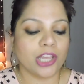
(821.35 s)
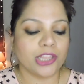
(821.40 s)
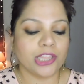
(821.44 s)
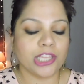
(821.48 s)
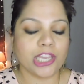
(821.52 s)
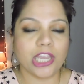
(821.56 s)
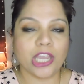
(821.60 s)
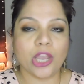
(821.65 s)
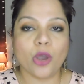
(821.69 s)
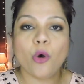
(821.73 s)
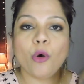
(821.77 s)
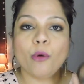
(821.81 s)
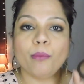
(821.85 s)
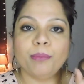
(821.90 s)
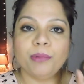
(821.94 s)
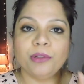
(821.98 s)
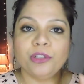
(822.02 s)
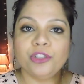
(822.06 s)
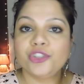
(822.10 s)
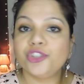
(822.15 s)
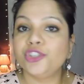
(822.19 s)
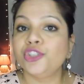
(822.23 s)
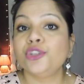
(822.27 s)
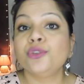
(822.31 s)
the
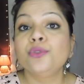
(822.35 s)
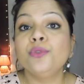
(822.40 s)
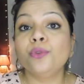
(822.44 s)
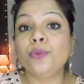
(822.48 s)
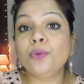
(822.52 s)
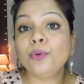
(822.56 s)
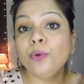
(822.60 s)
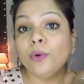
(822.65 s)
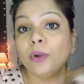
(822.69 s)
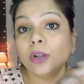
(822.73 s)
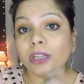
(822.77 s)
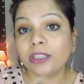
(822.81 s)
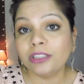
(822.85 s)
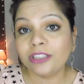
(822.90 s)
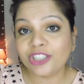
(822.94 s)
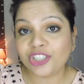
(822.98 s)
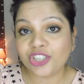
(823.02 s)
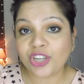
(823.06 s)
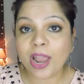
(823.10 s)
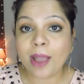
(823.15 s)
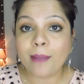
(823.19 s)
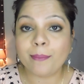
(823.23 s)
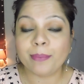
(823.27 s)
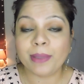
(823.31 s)
Opal to the
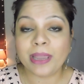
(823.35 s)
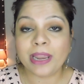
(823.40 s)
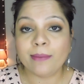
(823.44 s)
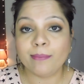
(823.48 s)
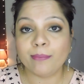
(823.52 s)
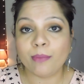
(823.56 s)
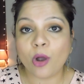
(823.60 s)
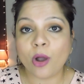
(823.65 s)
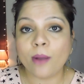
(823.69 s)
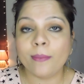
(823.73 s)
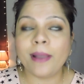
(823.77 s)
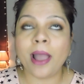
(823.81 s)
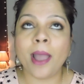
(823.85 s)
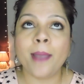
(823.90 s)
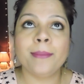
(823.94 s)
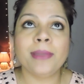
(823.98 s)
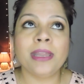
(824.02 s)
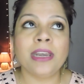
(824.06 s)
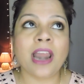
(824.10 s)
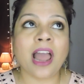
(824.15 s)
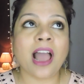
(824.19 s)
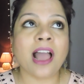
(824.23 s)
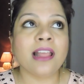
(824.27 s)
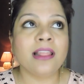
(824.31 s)
Champagne Pop. I
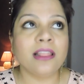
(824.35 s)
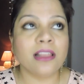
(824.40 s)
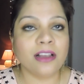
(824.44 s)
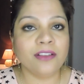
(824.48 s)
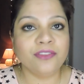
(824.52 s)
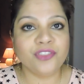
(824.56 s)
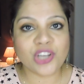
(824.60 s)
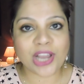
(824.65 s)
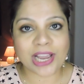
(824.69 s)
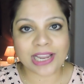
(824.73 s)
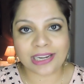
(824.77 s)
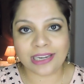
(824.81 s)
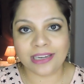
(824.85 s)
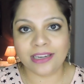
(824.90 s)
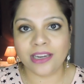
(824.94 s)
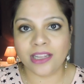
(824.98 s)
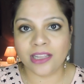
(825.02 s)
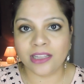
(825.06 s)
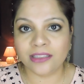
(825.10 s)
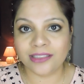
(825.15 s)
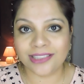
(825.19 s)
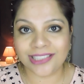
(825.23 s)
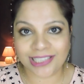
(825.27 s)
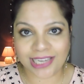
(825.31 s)
mean, I love Jaclyn
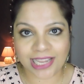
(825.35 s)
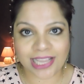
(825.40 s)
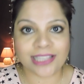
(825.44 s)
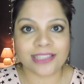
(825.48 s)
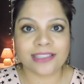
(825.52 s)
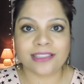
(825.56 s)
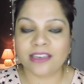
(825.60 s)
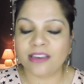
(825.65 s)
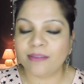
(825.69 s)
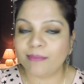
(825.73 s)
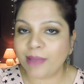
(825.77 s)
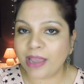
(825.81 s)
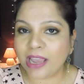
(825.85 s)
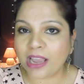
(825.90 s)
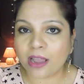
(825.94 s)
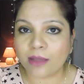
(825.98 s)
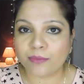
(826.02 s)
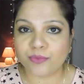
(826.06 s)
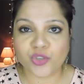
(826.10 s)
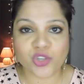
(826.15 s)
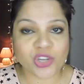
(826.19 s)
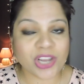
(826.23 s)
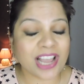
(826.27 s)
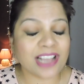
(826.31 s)
Hill's taste in
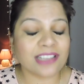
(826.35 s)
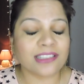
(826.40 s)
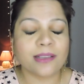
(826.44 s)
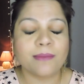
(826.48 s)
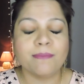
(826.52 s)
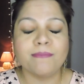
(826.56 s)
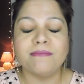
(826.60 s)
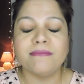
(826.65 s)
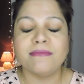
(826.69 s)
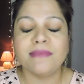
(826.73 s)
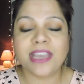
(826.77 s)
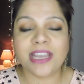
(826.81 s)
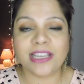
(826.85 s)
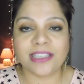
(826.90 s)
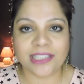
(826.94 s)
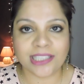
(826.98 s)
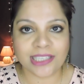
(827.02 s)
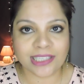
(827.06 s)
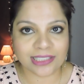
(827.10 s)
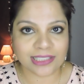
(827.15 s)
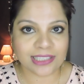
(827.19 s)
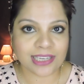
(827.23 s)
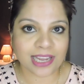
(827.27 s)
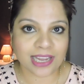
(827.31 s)
makeup. She has
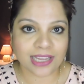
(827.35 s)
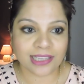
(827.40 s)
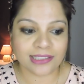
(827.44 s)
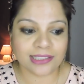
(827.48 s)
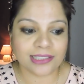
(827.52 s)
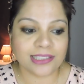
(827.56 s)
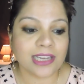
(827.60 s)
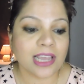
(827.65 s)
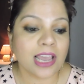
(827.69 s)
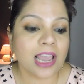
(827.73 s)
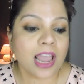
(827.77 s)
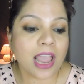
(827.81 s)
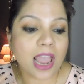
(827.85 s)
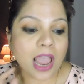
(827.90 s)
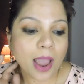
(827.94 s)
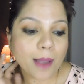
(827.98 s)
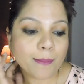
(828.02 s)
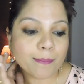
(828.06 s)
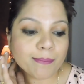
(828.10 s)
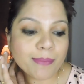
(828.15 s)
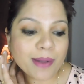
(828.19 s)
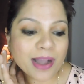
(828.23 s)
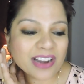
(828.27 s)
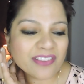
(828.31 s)
amazing taste,
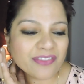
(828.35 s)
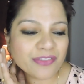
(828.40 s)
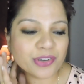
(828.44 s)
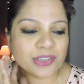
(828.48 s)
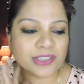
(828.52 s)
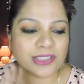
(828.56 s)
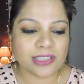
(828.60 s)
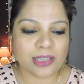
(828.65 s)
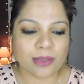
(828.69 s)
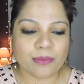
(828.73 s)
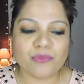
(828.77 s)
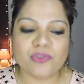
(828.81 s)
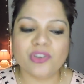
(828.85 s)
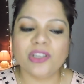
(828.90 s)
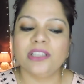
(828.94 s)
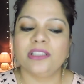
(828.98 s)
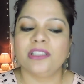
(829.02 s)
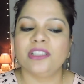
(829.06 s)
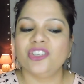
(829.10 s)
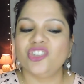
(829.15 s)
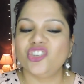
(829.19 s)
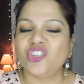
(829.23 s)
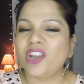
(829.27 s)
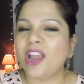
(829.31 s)
but for some
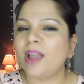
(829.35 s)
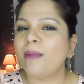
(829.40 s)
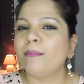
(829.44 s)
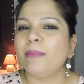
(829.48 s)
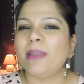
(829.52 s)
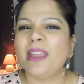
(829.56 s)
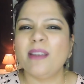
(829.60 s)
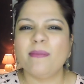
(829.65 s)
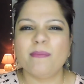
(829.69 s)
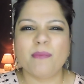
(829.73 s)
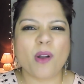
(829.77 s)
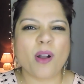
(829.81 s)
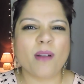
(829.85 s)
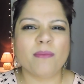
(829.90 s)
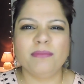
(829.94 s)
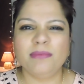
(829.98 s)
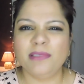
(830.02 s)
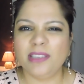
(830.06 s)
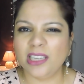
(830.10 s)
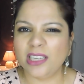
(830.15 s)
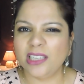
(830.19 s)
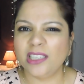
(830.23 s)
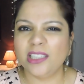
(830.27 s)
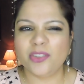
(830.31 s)
reason Champagne
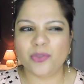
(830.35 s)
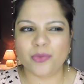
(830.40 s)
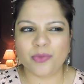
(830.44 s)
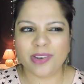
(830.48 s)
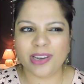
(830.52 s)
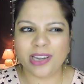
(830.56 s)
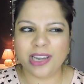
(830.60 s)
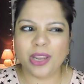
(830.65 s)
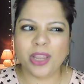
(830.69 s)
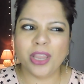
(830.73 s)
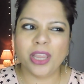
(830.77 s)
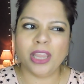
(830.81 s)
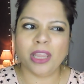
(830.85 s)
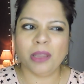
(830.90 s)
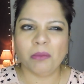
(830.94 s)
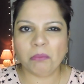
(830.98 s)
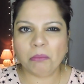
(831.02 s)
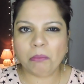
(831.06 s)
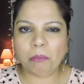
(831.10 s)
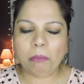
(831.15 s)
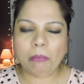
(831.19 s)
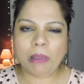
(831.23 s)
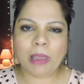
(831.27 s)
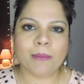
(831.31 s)
Pop didn't really
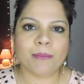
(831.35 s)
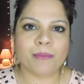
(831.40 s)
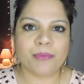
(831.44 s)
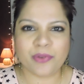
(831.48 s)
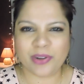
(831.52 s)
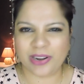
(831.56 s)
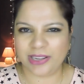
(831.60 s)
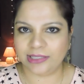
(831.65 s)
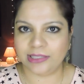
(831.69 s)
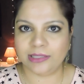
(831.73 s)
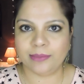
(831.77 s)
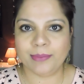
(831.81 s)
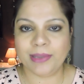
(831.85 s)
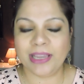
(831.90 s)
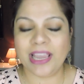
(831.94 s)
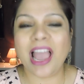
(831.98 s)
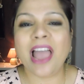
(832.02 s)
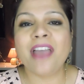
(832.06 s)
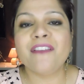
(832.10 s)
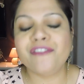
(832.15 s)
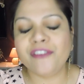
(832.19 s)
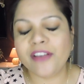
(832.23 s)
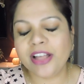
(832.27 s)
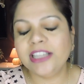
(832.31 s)
impress me.
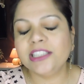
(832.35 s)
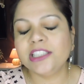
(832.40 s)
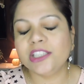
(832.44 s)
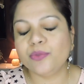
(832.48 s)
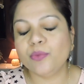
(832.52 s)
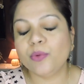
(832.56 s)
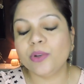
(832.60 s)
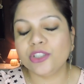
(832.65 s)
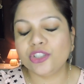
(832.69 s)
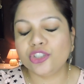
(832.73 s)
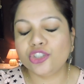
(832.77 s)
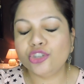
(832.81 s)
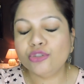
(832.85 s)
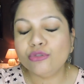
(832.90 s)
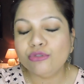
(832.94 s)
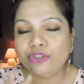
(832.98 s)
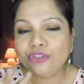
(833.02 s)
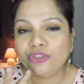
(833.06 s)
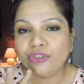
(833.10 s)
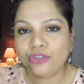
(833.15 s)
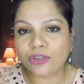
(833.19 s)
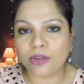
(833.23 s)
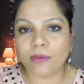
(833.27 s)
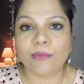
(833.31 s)
I felt it was too
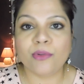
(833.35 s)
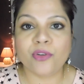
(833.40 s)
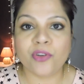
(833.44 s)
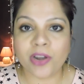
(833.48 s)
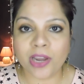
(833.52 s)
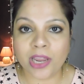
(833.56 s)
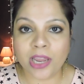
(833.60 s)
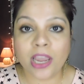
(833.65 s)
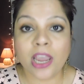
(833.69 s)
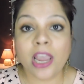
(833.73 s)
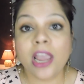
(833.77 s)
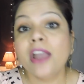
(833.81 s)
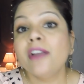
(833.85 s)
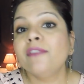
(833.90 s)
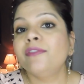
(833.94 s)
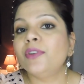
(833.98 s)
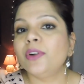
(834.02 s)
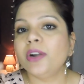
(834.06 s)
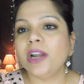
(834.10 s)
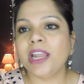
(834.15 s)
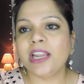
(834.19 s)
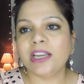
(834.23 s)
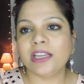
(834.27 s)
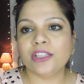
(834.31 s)
shimmery.
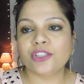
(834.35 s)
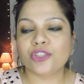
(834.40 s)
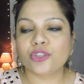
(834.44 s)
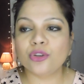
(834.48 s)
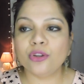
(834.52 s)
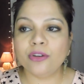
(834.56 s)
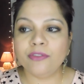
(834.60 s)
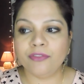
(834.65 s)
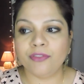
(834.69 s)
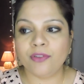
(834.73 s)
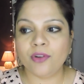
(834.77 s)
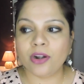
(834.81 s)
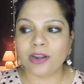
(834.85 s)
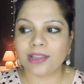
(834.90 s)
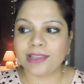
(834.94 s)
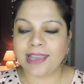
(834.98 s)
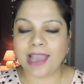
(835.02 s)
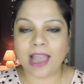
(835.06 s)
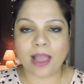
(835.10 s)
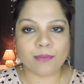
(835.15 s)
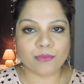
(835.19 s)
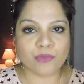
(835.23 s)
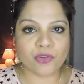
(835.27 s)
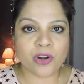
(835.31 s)
It is good for
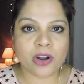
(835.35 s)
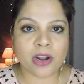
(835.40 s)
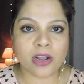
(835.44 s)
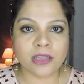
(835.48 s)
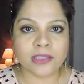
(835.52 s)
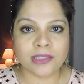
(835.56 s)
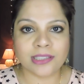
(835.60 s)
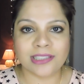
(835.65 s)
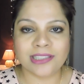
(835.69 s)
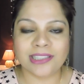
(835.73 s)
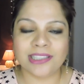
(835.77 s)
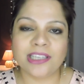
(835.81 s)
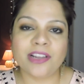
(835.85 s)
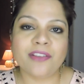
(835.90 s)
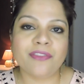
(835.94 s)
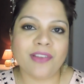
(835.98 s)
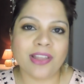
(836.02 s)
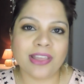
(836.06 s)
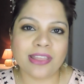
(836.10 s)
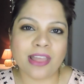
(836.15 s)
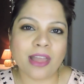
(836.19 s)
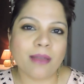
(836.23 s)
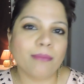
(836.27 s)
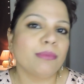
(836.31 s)
cameras and stuff
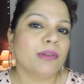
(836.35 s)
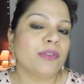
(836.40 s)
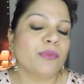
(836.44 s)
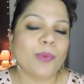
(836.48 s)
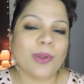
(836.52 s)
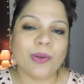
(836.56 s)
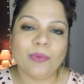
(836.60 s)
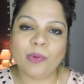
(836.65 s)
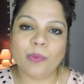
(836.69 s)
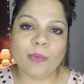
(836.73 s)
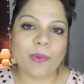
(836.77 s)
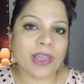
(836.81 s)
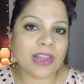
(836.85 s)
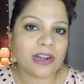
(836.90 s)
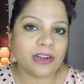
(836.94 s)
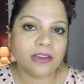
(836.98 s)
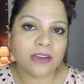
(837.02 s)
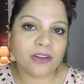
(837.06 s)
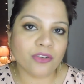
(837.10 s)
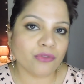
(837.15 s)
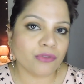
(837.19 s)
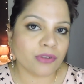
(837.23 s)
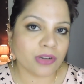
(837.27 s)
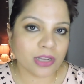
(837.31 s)
like that, but when we wear it
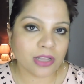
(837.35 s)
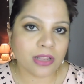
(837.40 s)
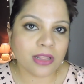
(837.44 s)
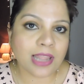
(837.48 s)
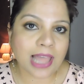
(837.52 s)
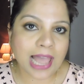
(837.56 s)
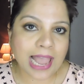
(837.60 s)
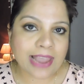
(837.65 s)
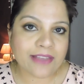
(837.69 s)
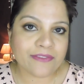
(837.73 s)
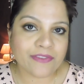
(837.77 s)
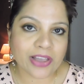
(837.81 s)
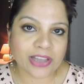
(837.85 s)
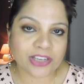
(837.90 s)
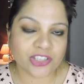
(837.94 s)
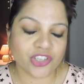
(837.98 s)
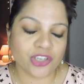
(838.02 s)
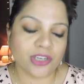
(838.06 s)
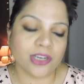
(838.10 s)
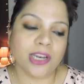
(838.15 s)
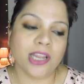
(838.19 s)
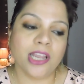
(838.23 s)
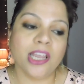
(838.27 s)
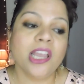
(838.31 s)
in real life,
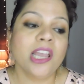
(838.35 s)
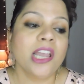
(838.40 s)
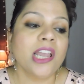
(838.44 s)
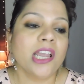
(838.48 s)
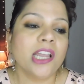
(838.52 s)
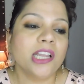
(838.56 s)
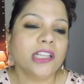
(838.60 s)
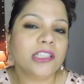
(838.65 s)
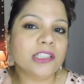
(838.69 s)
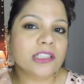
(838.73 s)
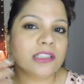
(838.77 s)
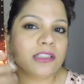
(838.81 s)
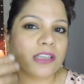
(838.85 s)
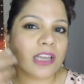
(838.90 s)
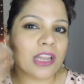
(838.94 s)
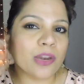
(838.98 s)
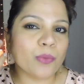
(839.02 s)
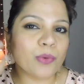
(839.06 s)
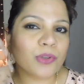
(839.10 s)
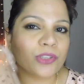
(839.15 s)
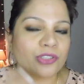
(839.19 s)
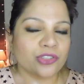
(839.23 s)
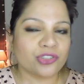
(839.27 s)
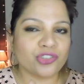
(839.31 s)
actually
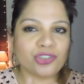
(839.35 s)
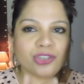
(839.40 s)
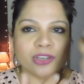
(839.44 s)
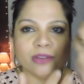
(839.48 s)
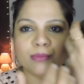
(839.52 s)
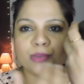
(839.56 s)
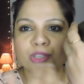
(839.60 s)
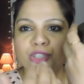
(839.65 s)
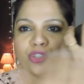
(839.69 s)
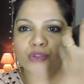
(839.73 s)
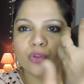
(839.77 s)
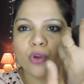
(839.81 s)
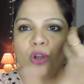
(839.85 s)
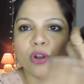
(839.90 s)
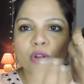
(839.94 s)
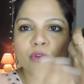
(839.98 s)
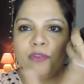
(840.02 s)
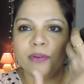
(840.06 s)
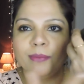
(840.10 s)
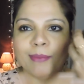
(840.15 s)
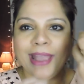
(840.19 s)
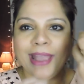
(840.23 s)
it was shimmers all over